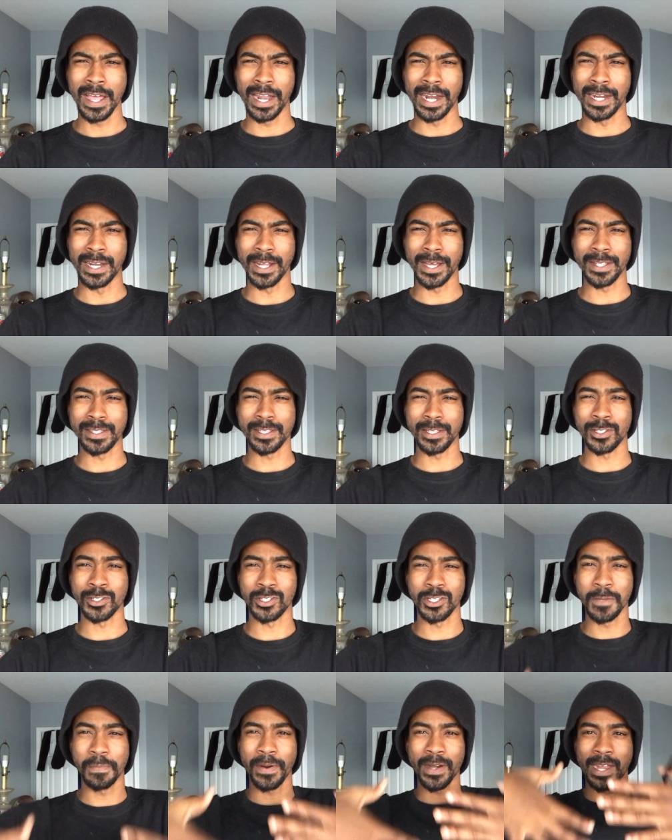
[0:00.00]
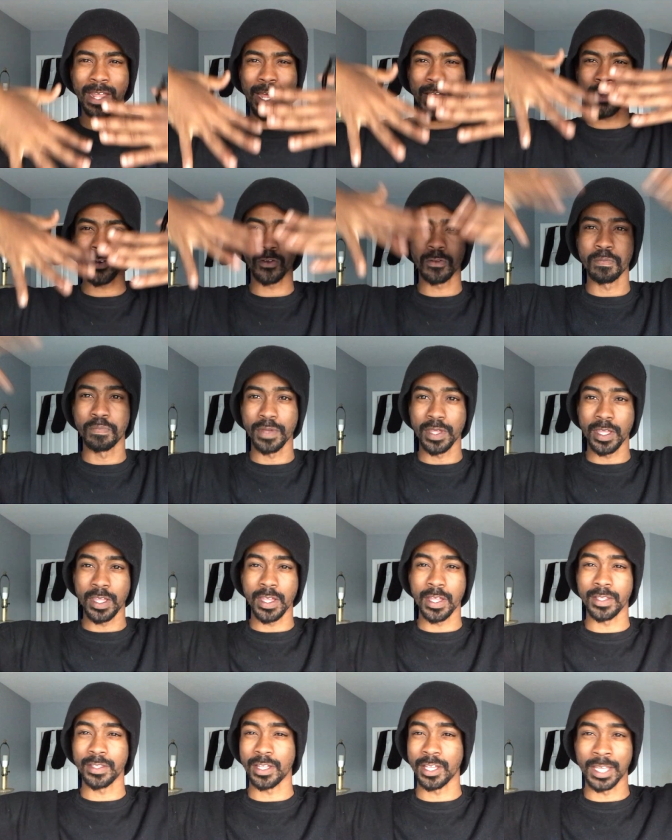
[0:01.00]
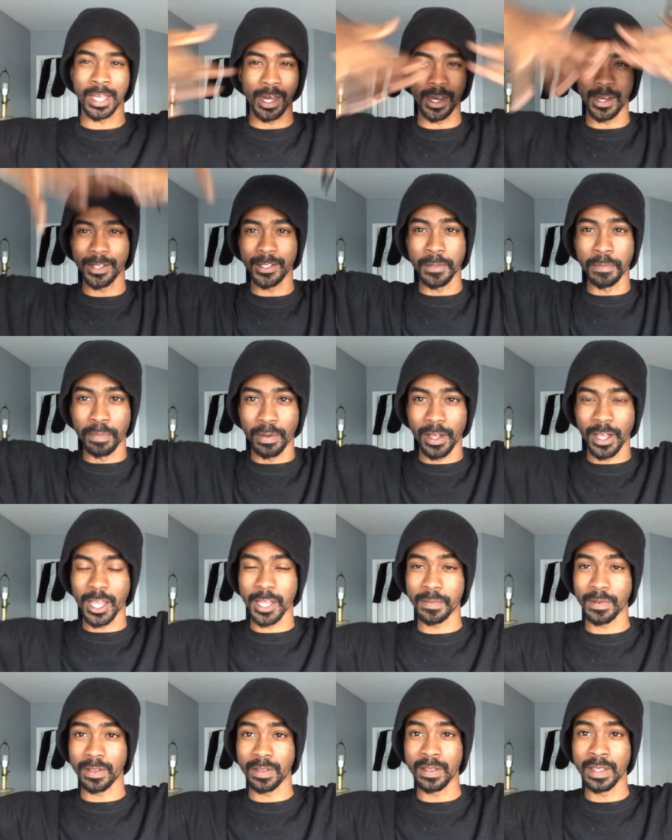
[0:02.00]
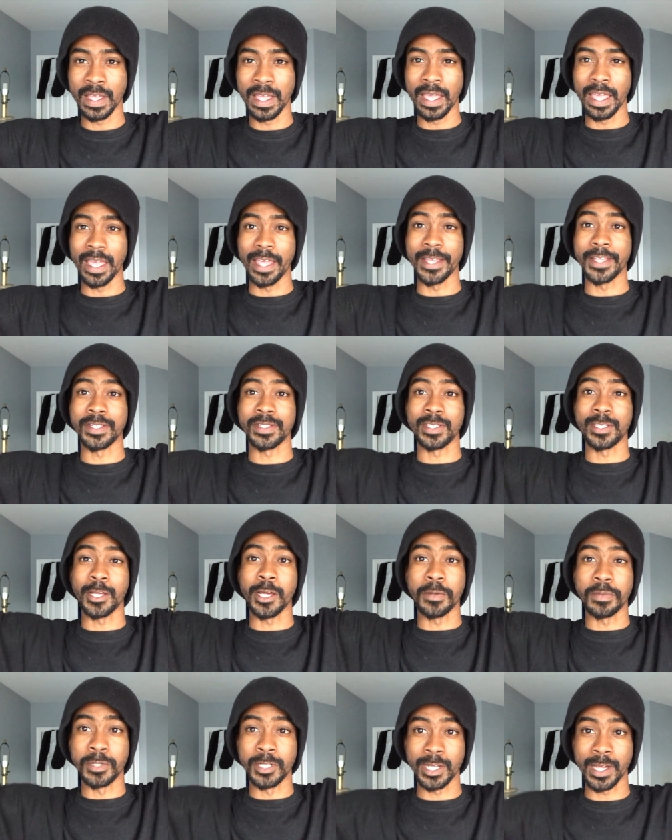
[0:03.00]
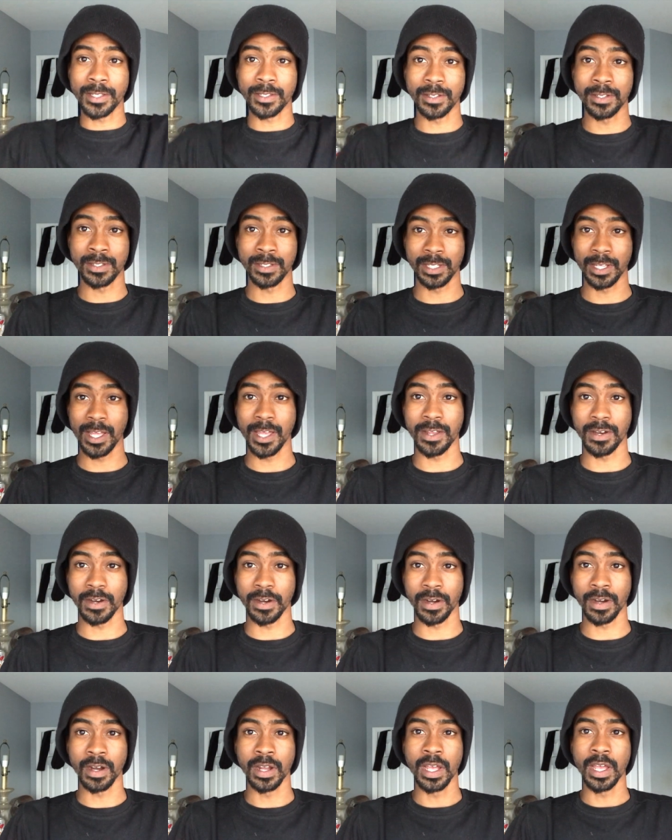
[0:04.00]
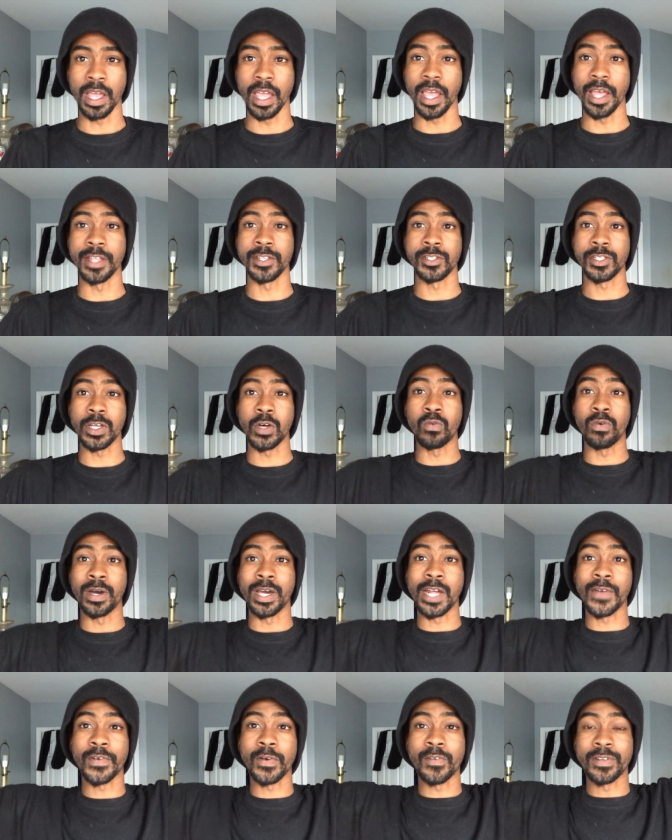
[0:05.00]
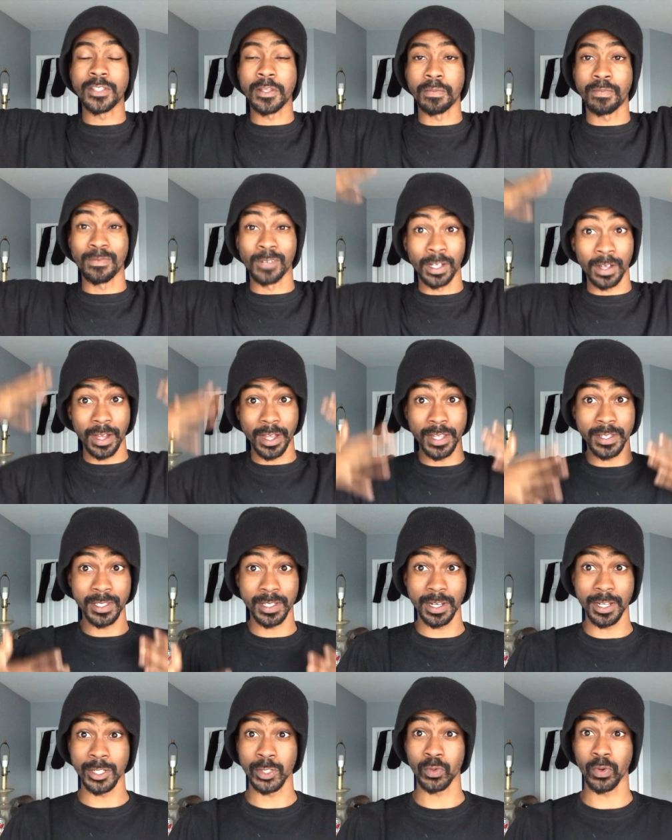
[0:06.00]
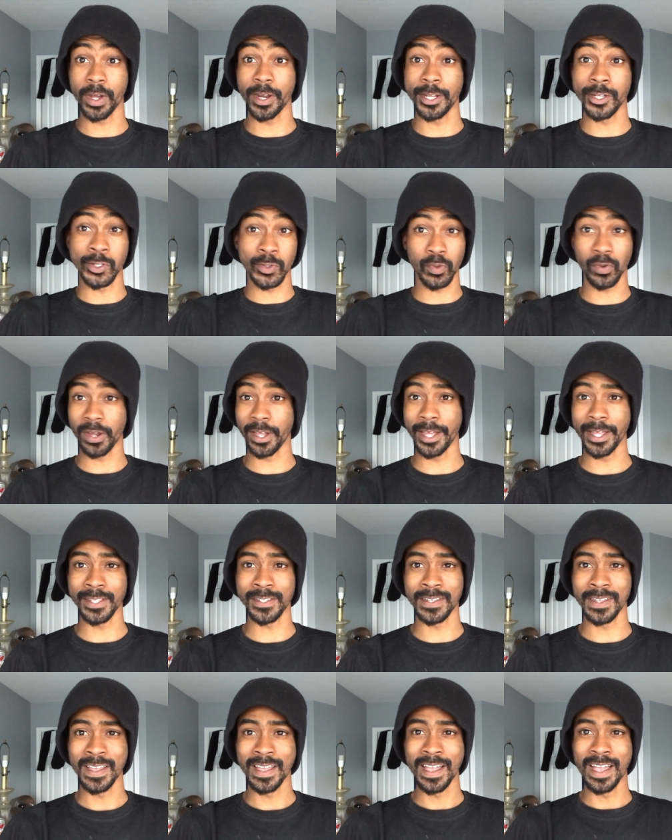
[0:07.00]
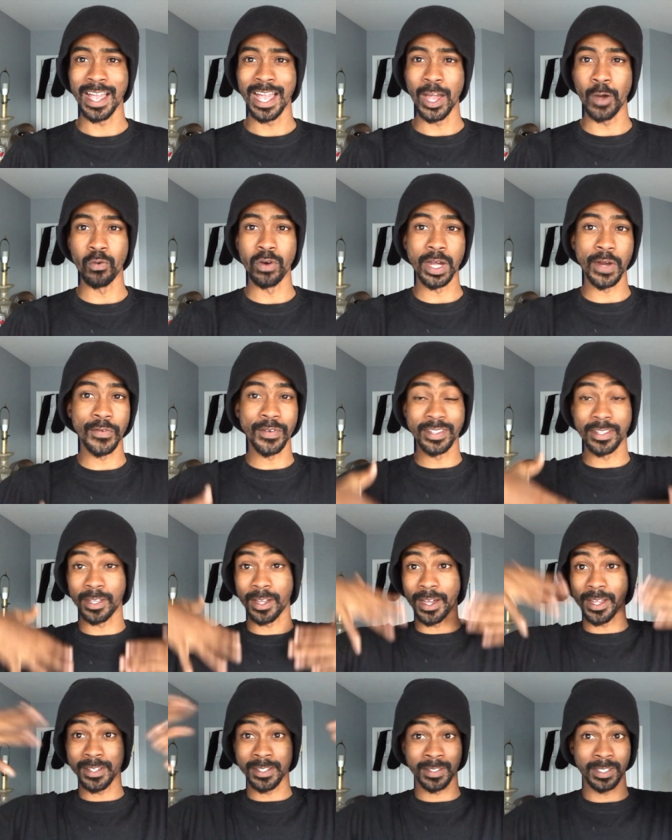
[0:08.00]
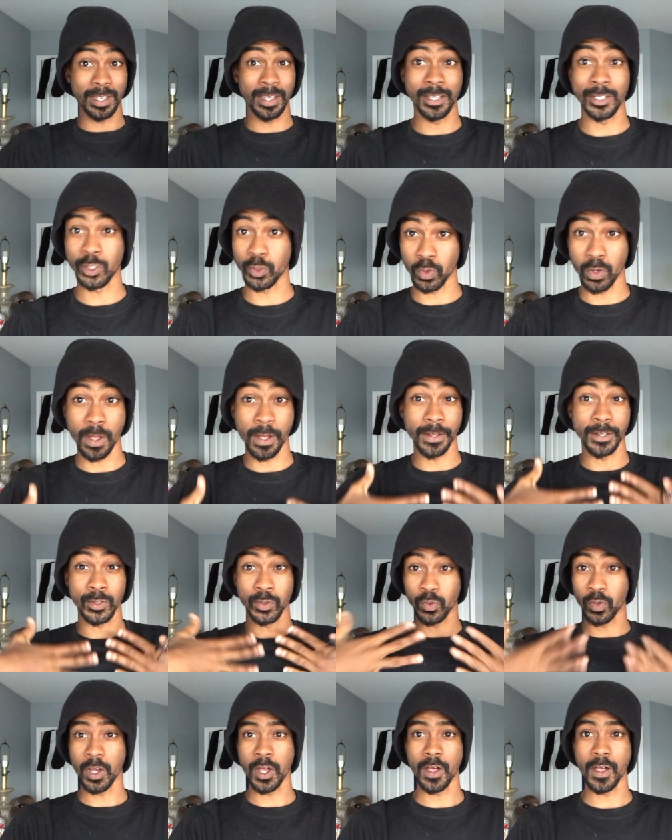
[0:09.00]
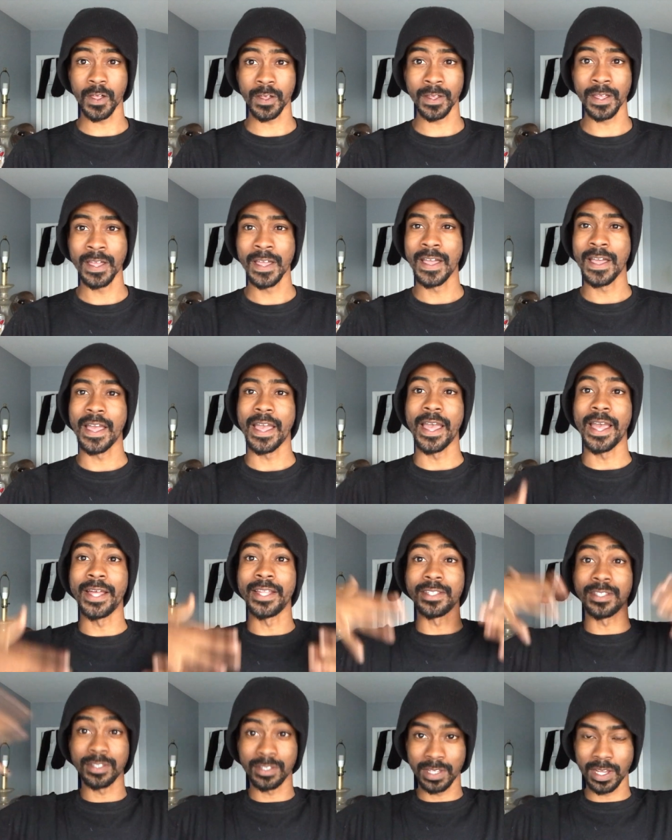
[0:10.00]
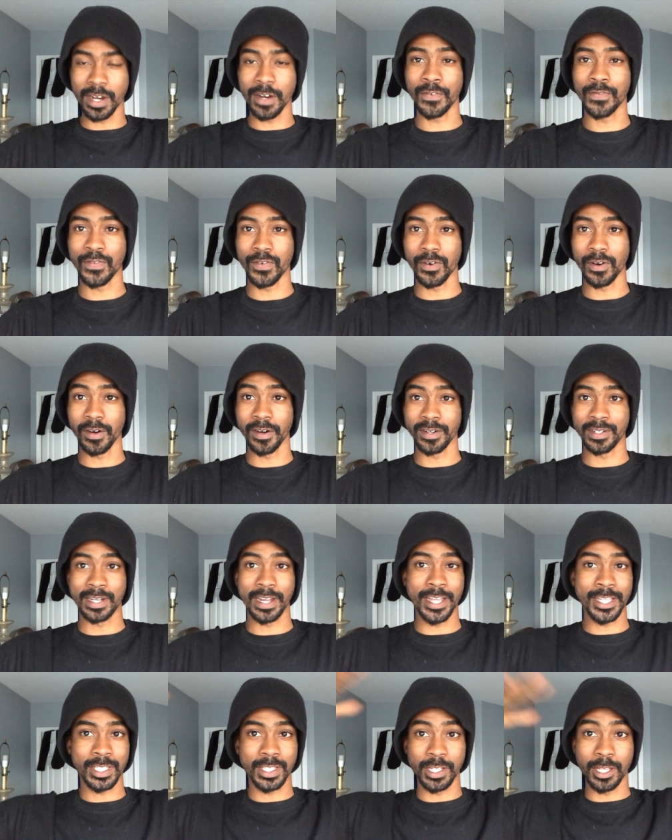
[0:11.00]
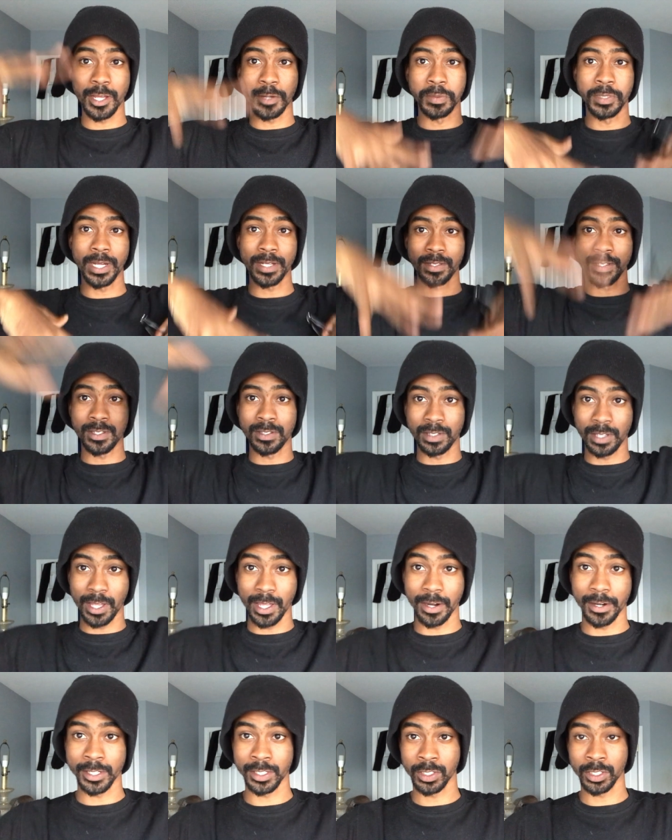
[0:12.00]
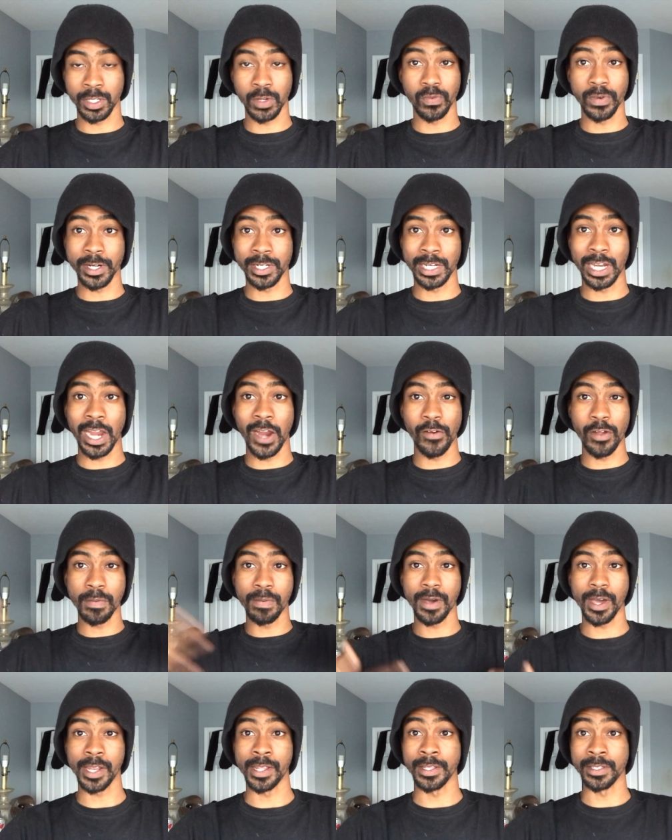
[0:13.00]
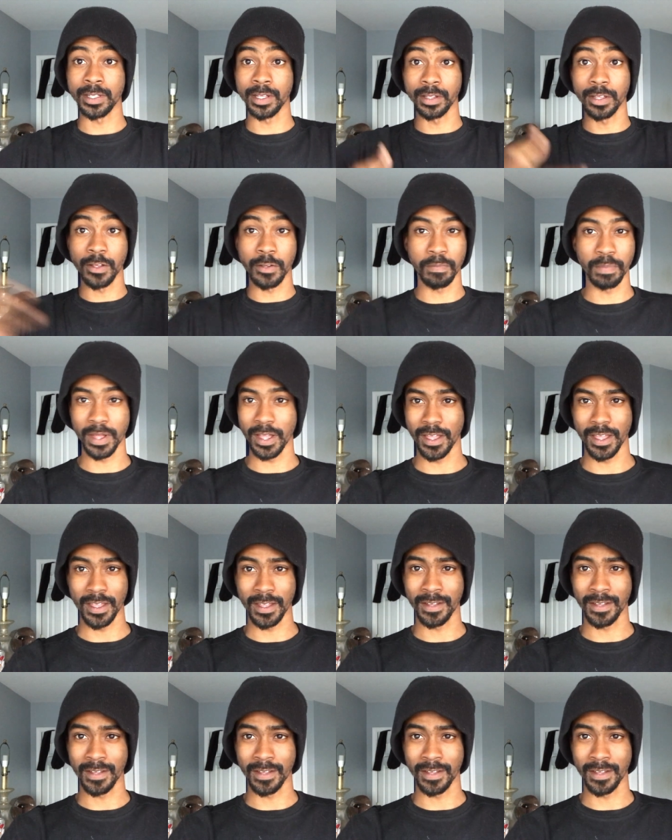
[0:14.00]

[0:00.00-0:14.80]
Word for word: that the supernatural being, the God of the Bible, is the objective standard. And so whatever what the God said is right, and whatever the God said is wrong, and therefore, that's the objective standards to which everybody needs to live by.